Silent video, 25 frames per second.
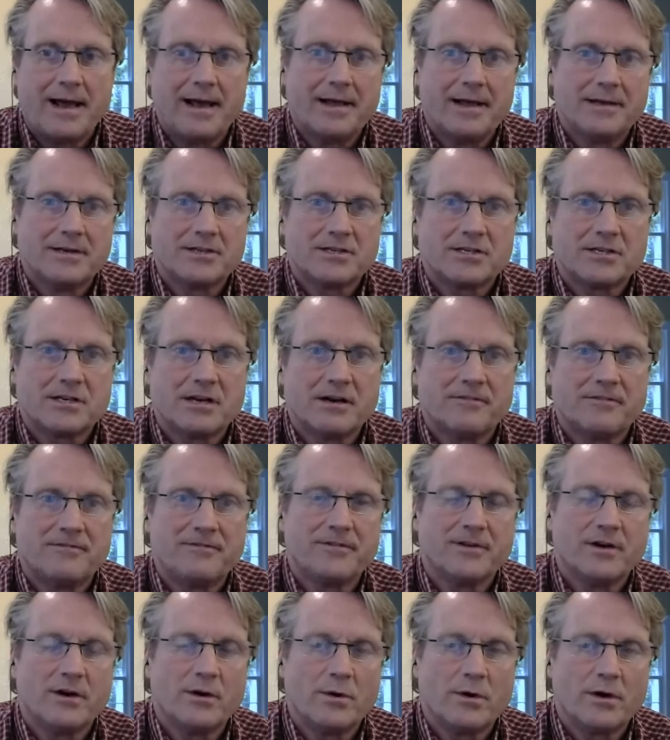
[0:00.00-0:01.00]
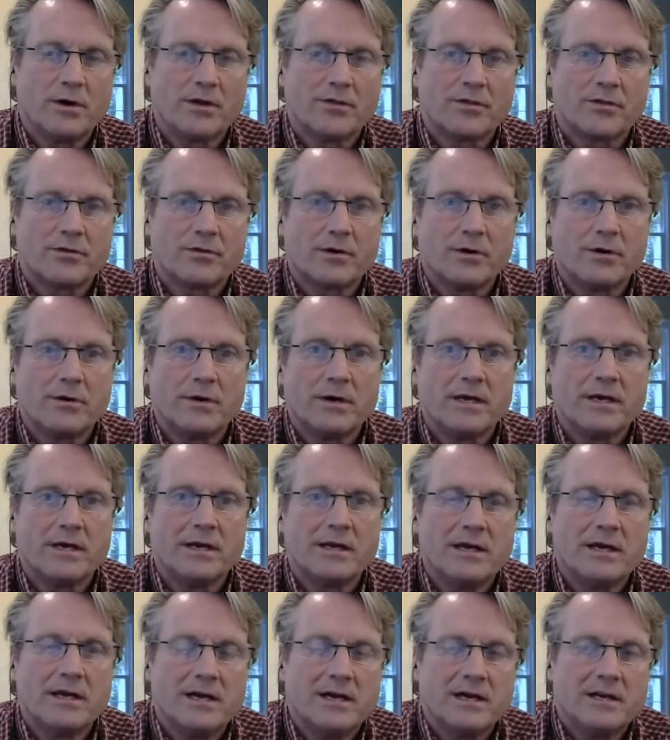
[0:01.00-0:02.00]
stuff flowing through it.
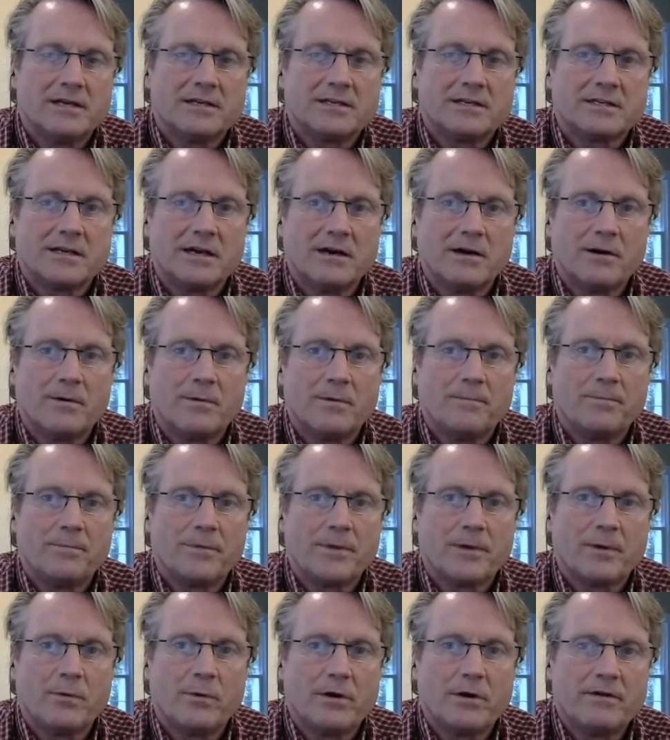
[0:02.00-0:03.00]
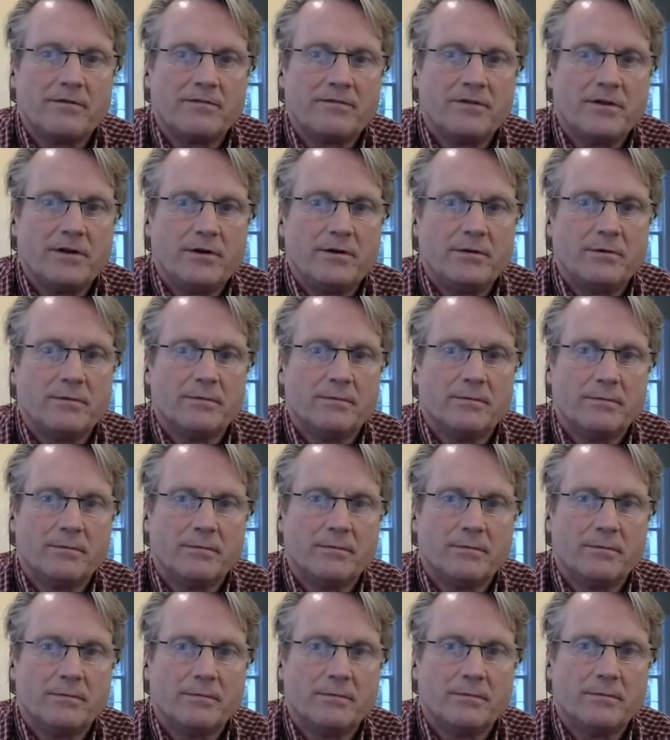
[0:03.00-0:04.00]
So
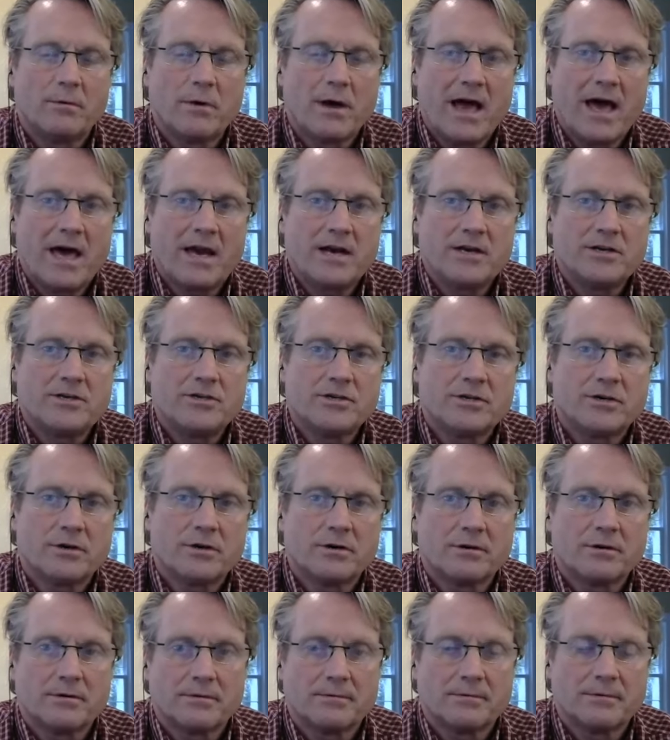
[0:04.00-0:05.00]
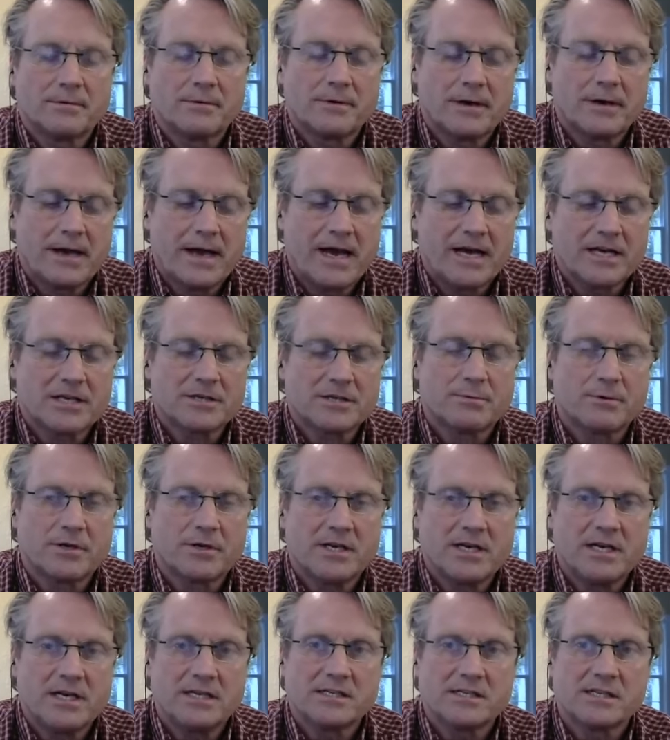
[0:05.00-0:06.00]
how does your
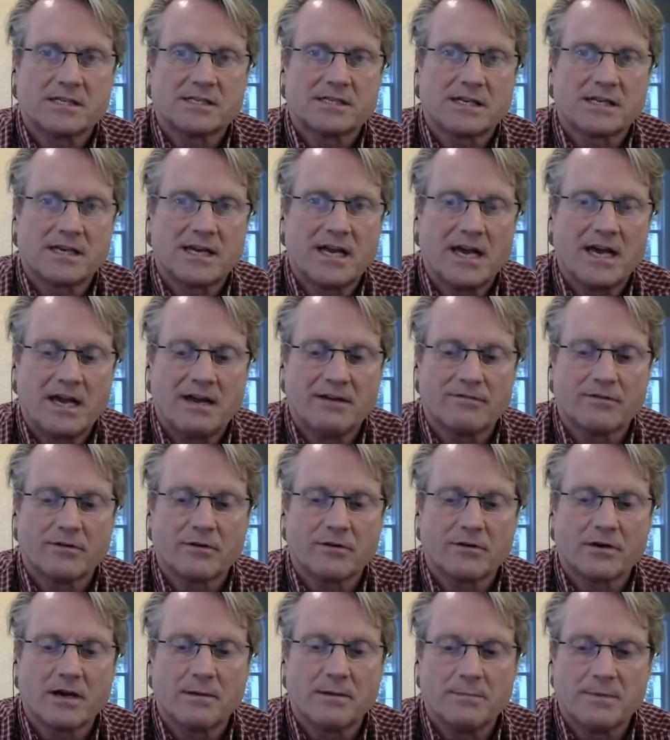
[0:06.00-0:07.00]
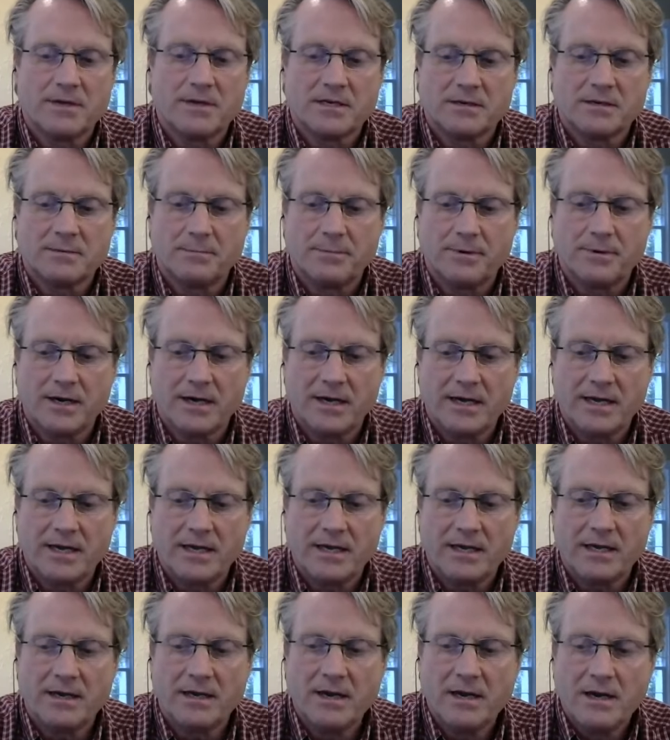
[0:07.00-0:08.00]
expertise as a caver come into
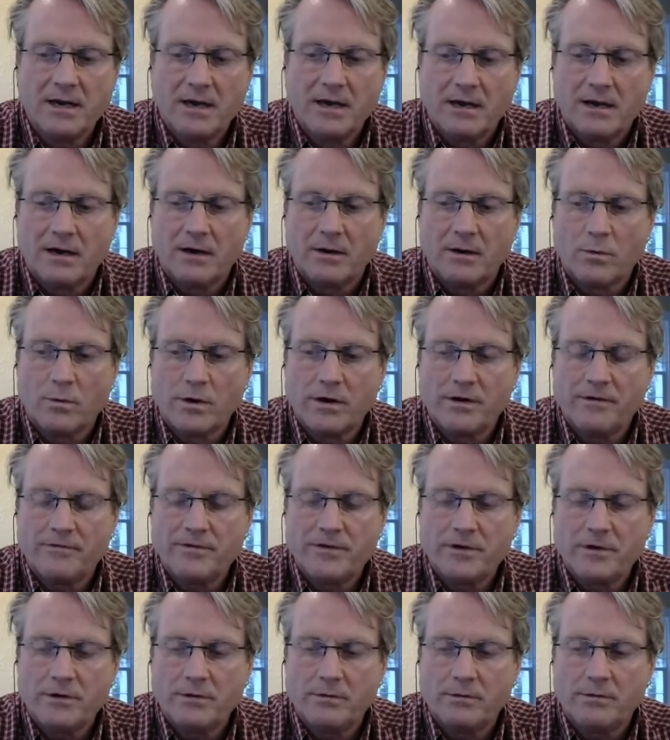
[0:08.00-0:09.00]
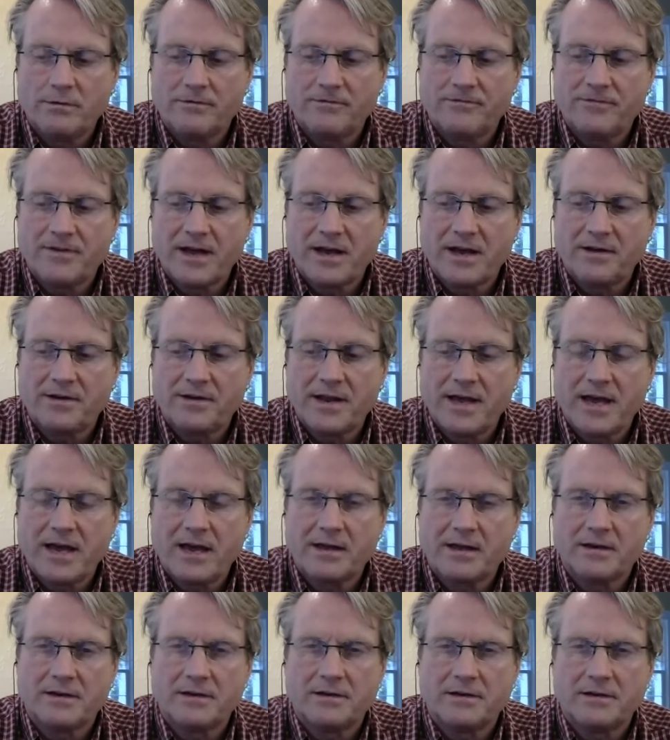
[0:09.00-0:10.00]
play? What have you found
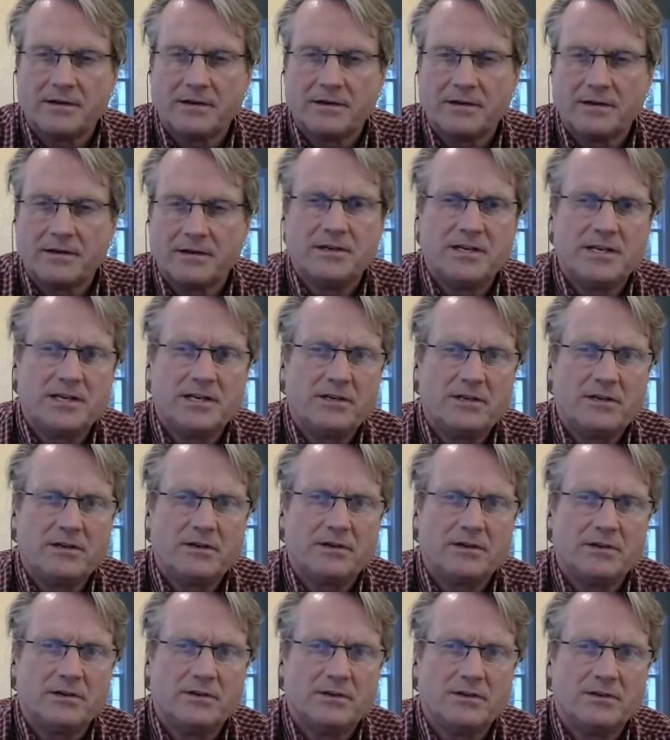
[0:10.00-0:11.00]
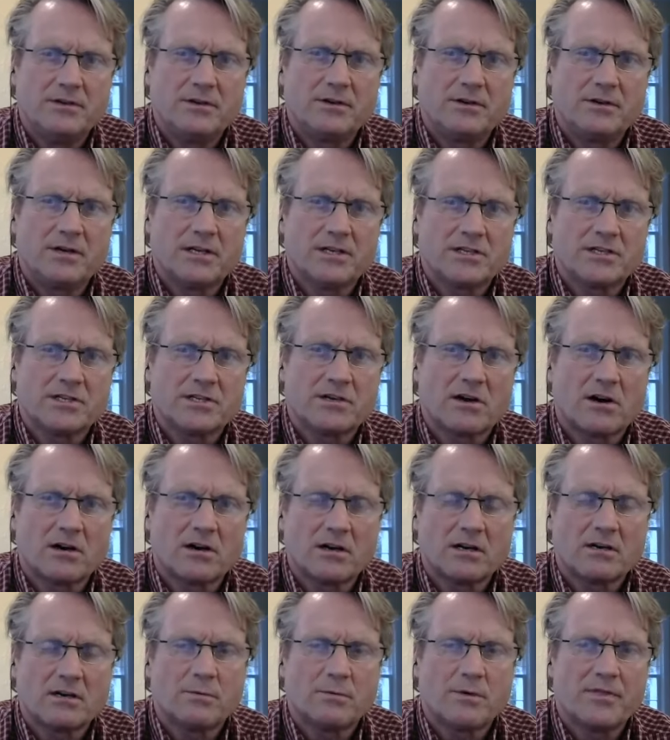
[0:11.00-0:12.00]
out? Didn't you get
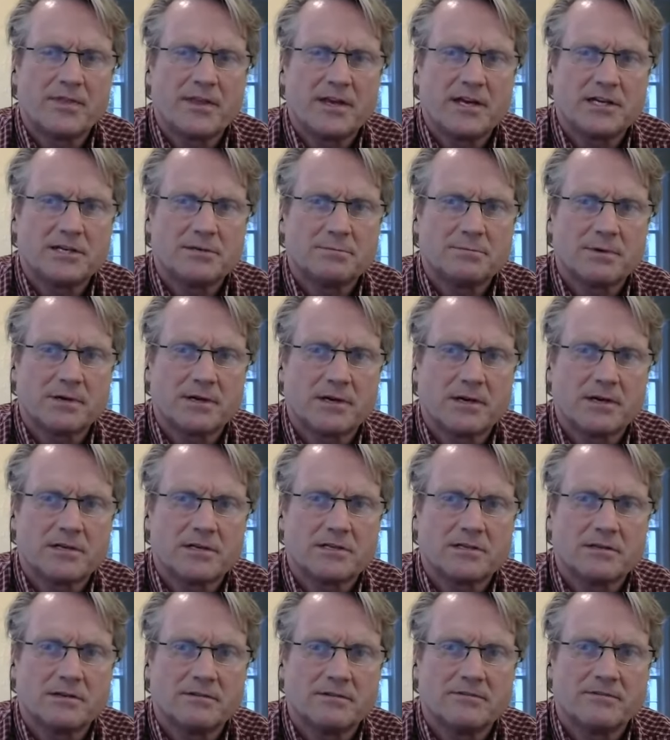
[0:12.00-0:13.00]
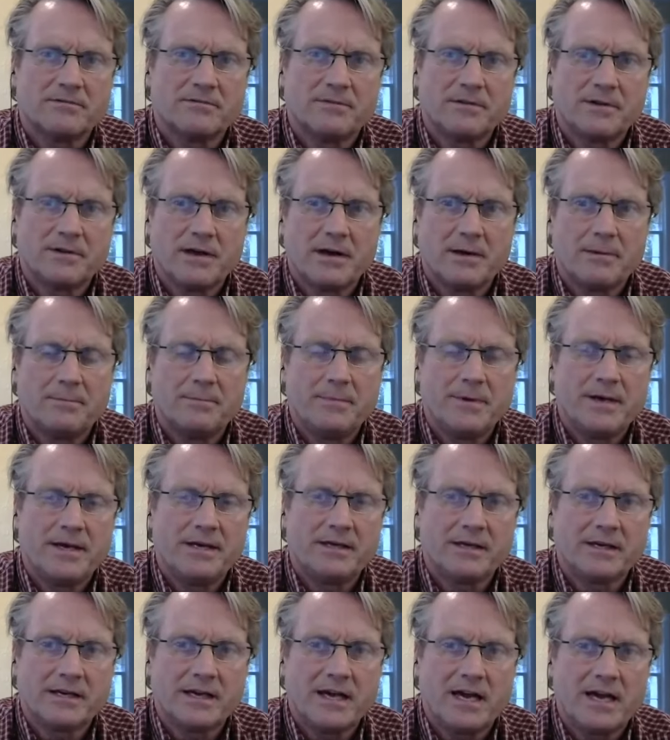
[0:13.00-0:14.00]
started with this because of being
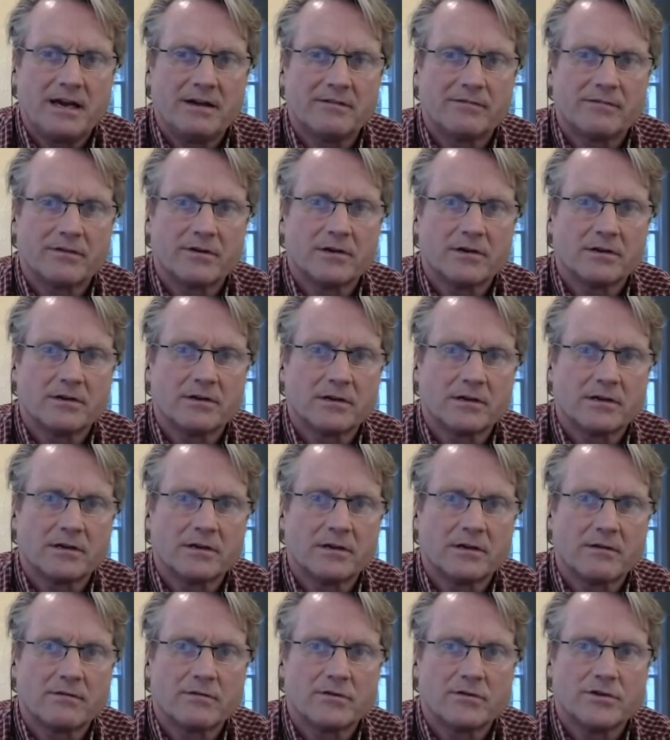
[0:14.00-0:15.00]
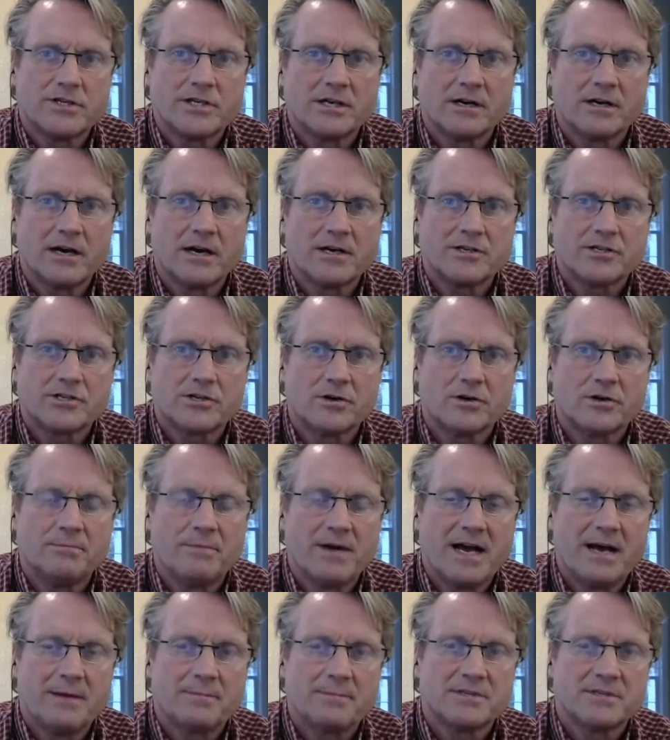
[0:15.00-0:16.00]
a caver and looking over geological
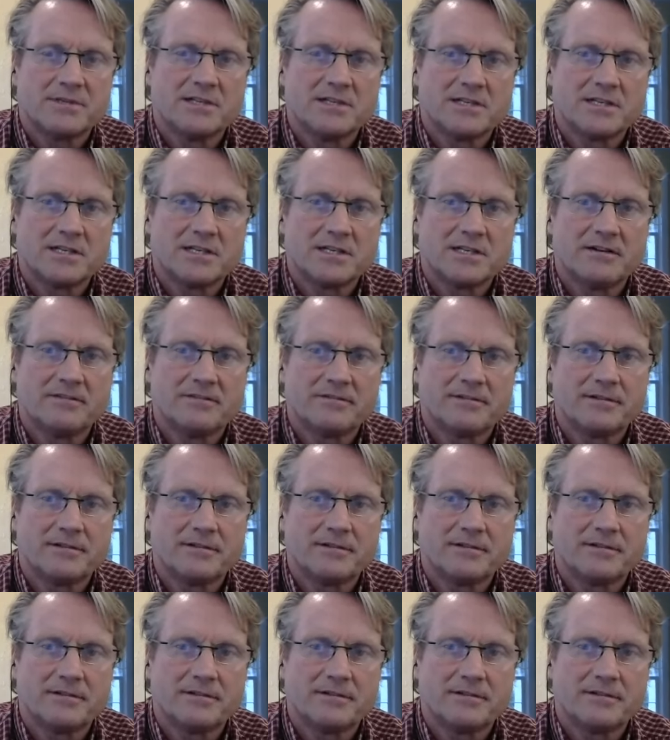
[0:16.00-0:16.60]
maps and stuff?